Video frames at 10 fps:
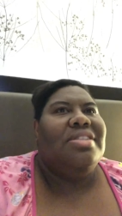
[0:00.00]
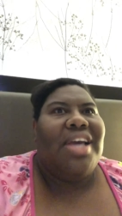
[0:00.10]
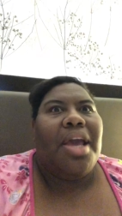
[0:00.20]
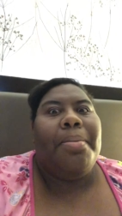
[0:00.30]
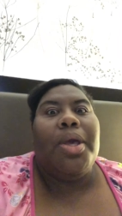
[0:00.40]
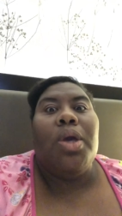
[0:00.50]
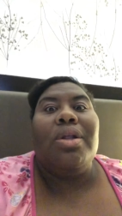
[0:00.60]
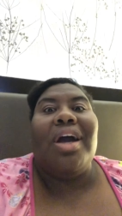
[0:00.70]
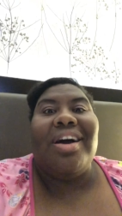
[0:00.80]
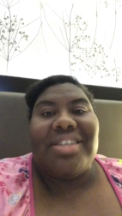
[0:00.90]

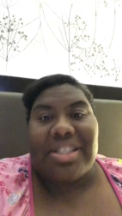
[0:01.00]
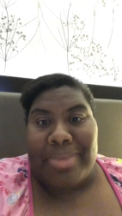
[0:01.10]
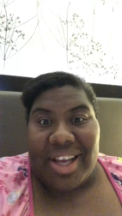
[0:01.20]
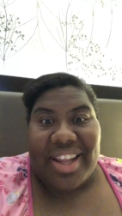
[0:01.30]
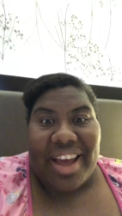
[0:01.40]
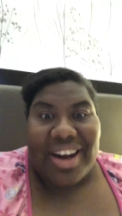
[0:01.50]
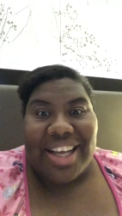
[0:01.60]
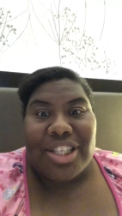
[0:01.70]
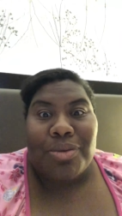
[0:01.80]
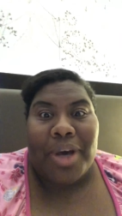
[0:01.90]
debuted on SmackDown
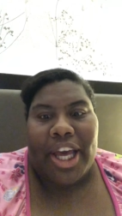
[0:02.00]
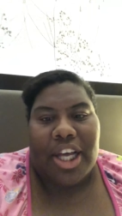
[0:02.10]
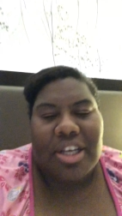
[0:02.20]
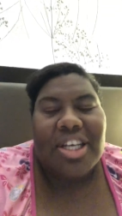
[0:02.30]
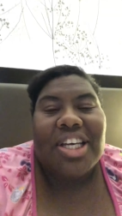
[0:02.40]
as well,